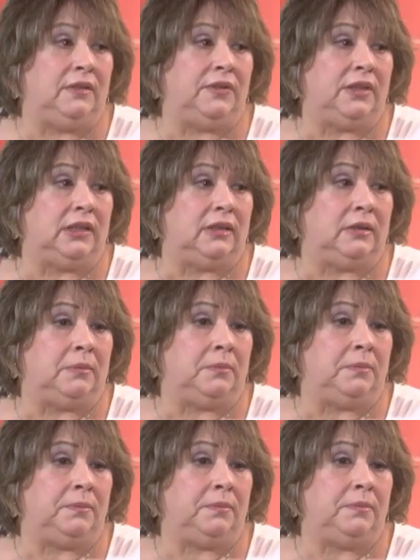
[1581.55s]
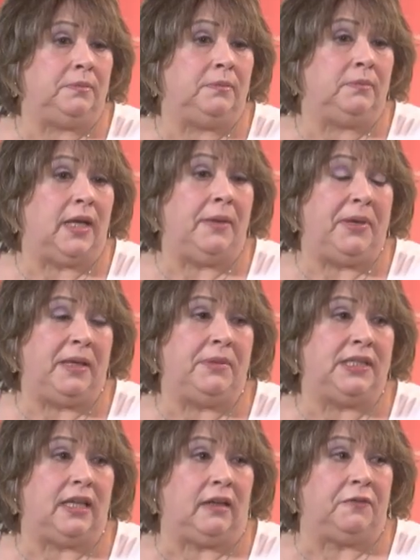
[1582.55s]
even um, I
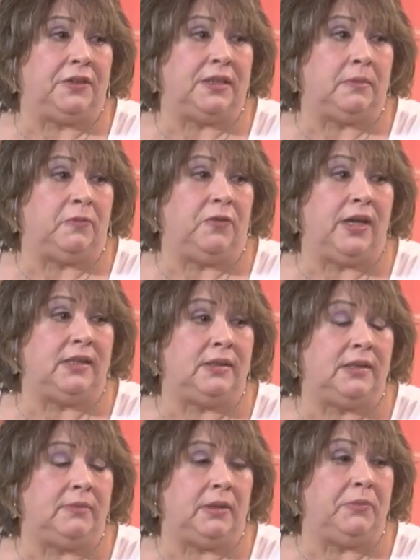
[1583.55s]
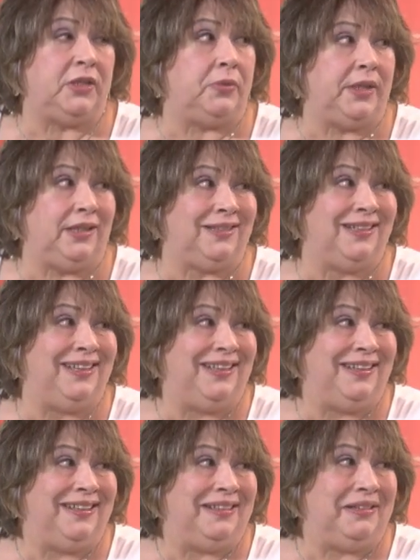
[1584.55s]
babysat for some friends in between
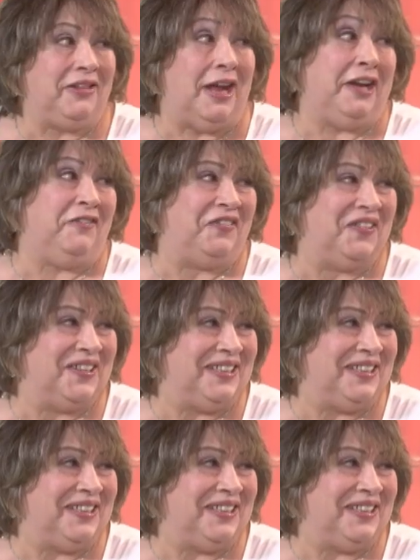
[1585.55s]
life.